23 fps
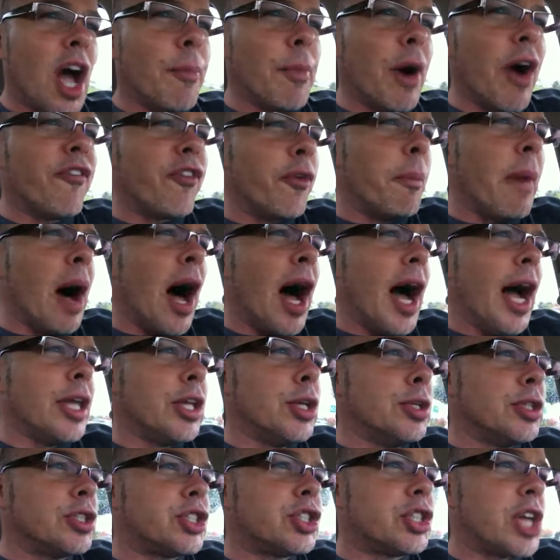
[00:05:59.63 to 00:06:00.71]
Come up from
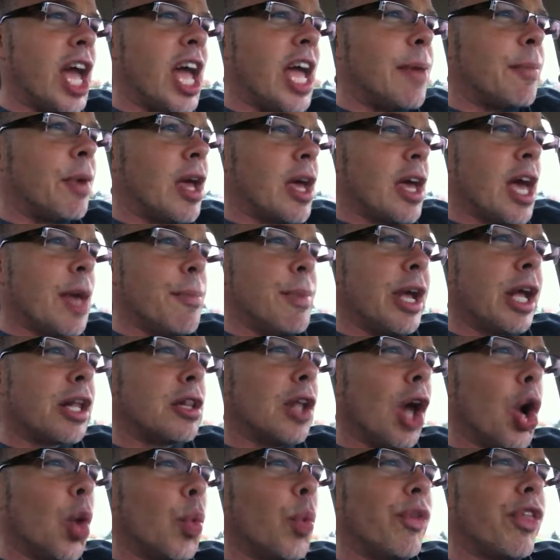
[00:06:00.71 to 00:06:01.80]
behind your shame and be
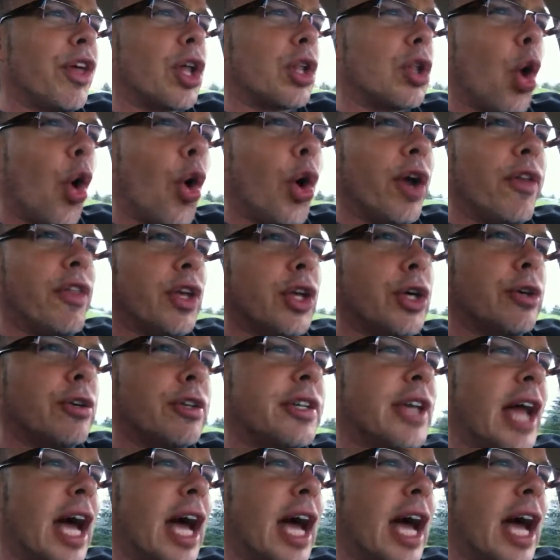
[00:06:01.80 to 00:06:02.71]
clothed with the glory that you're